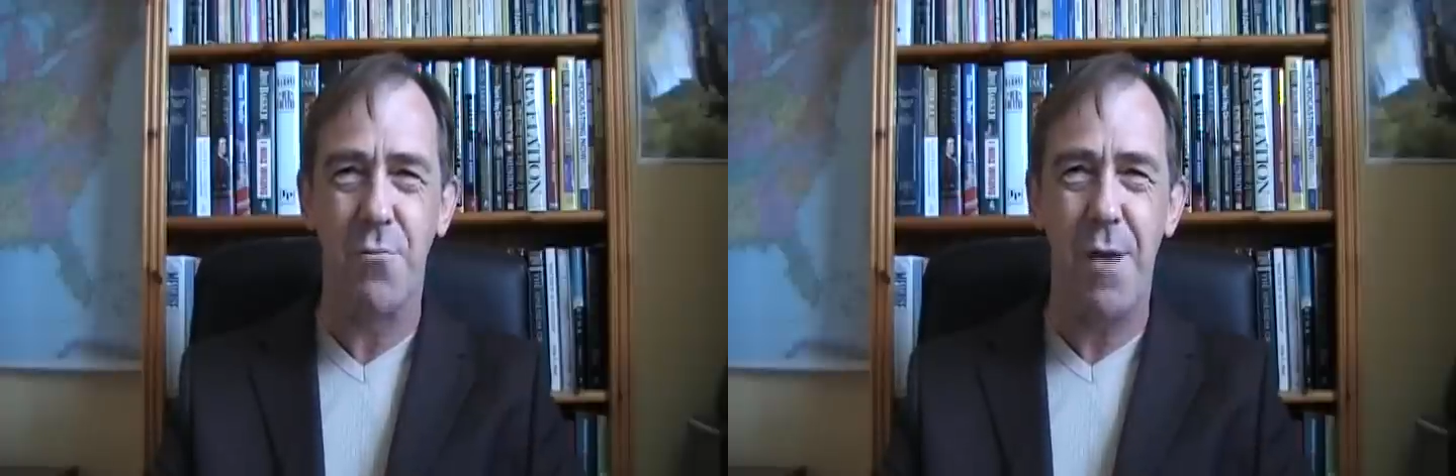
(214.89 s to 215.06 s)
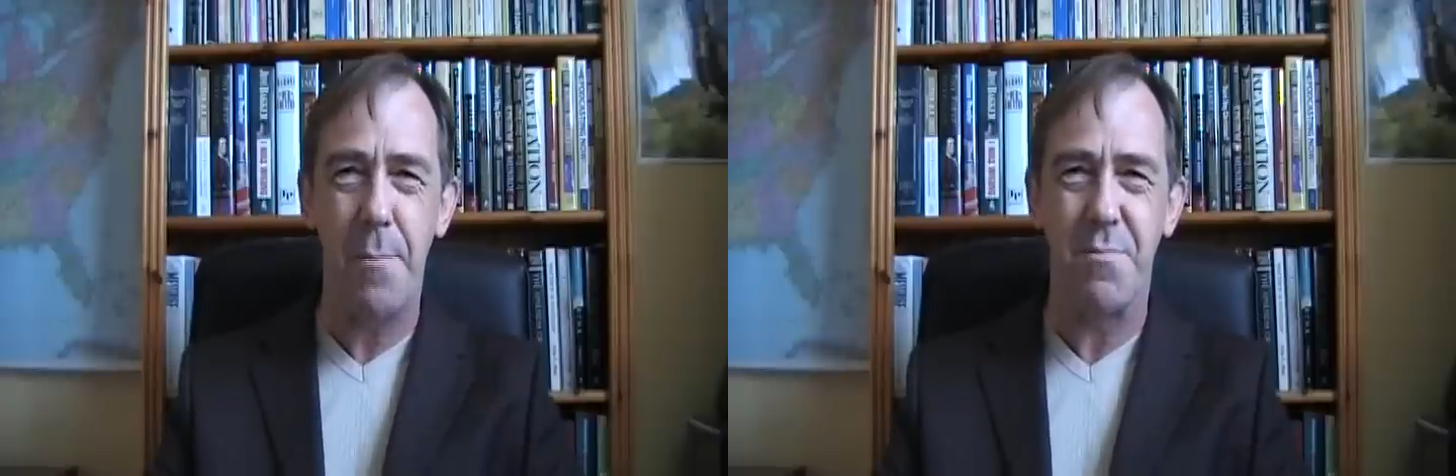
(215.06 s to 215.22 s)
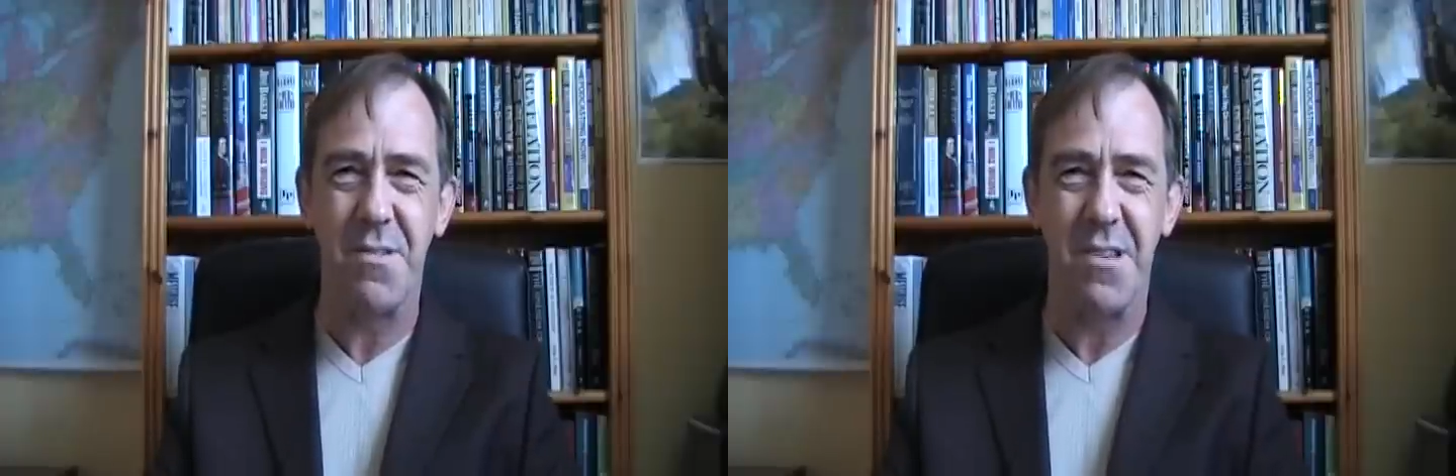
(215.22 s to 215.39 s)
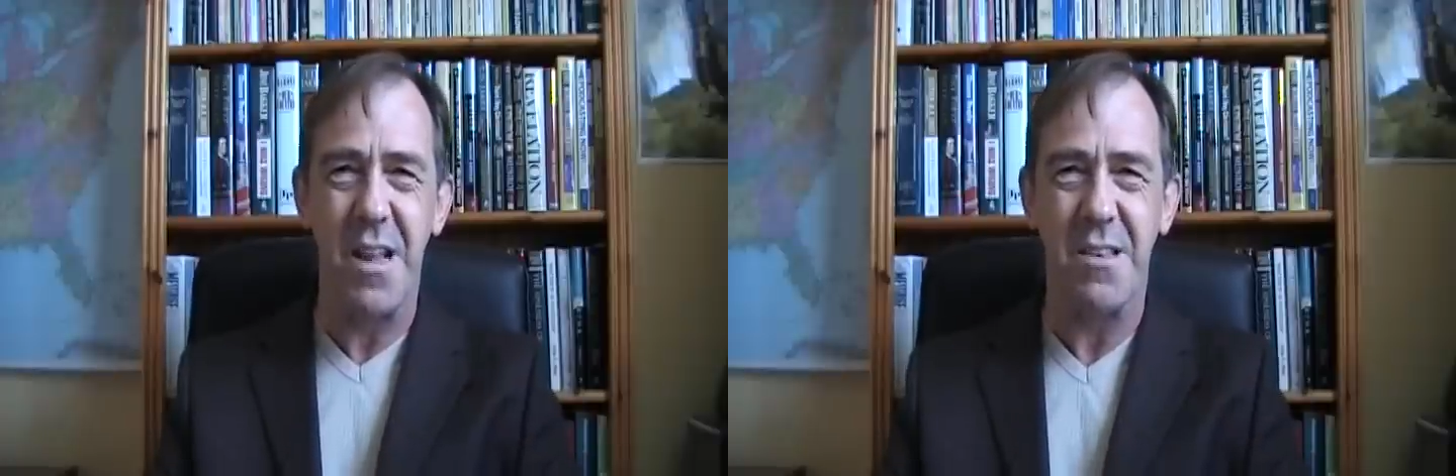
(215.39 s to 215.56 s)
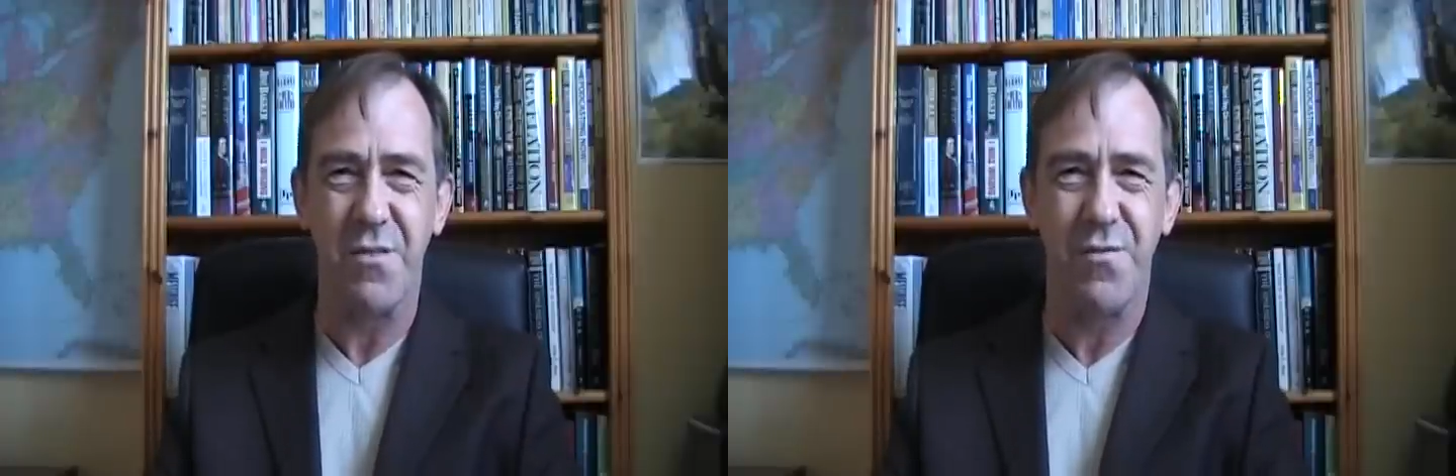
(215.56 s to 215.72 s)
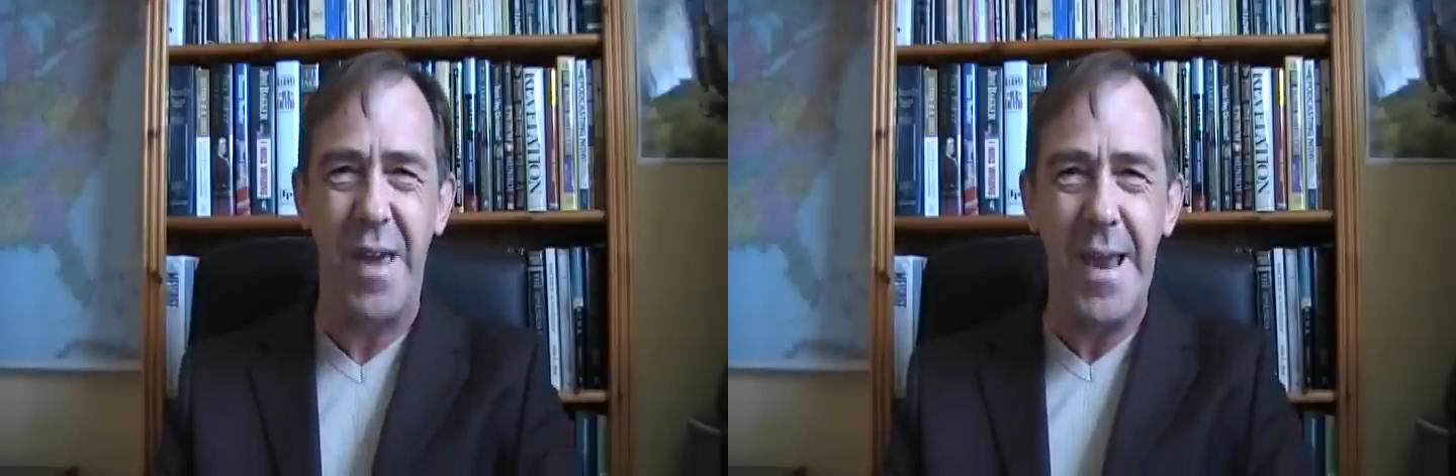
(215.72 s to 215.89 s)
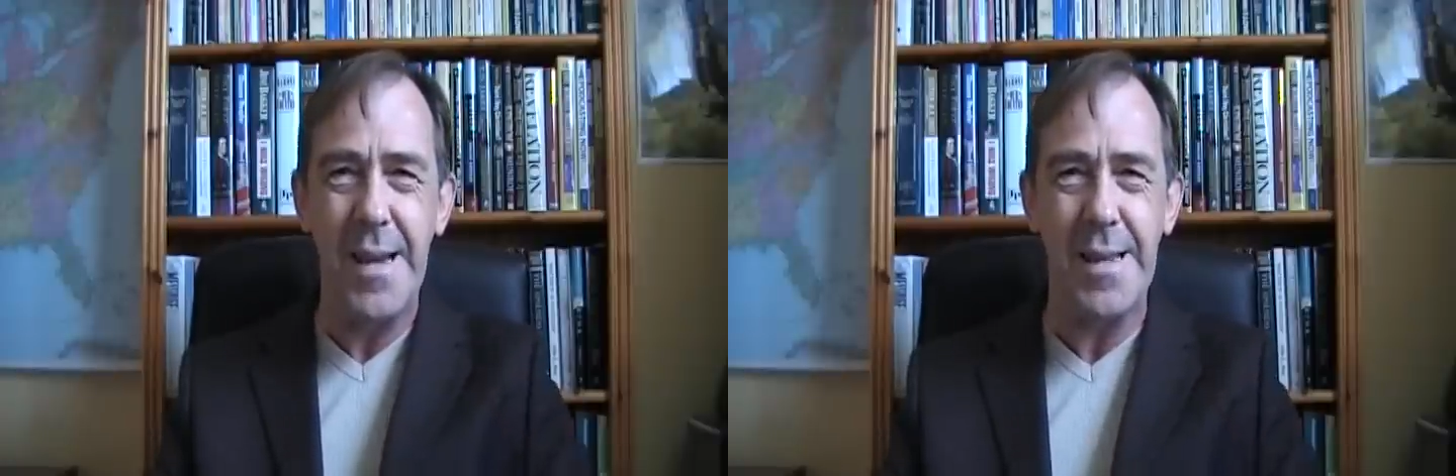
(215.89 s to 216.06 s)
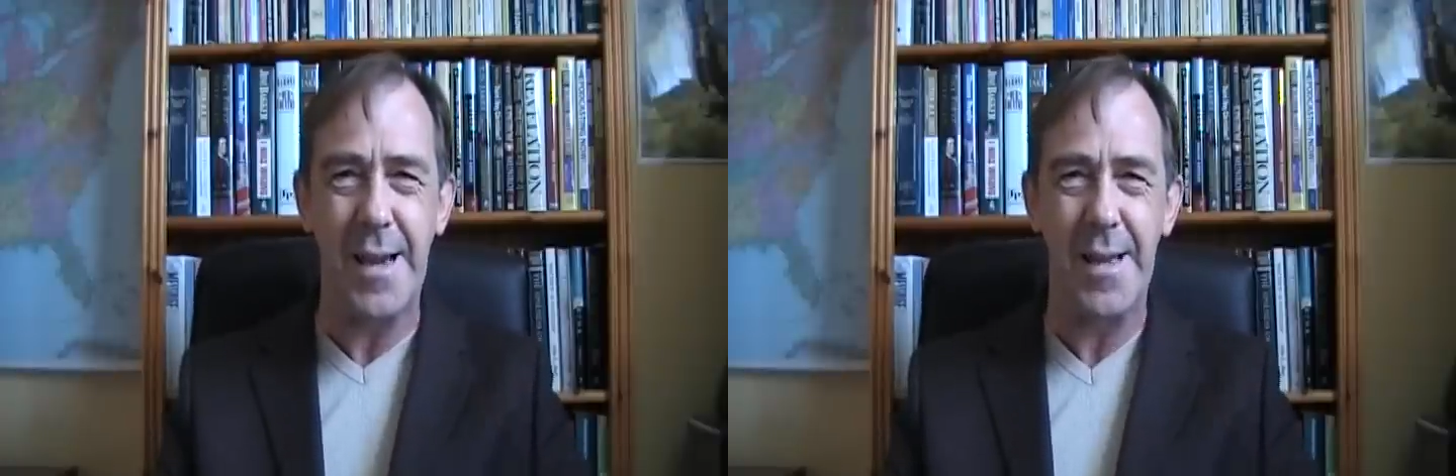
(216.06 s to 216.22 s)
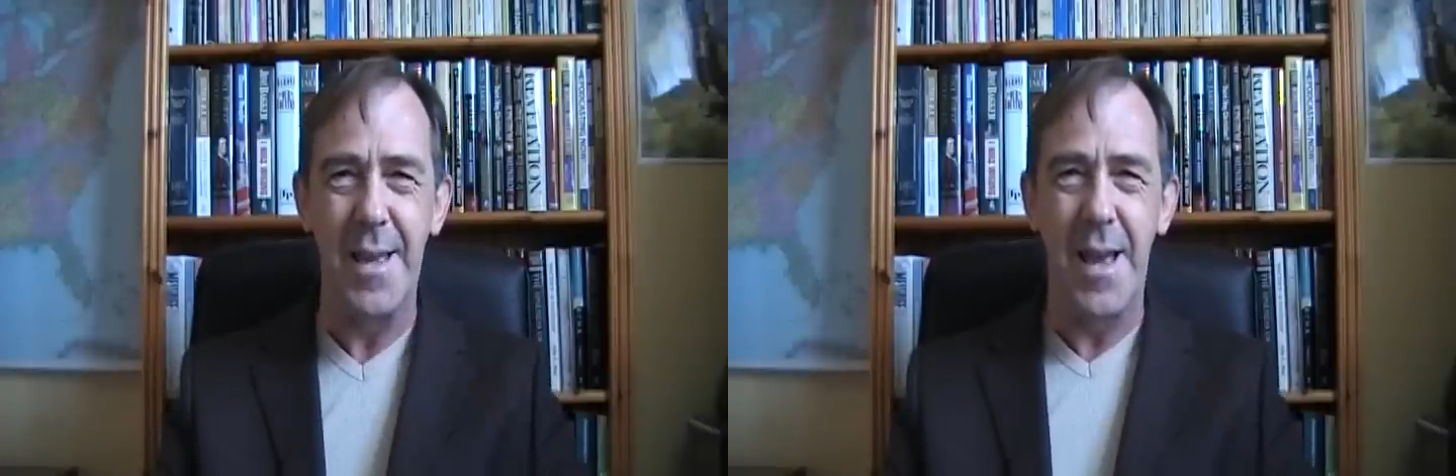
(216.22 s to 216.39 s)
represents failure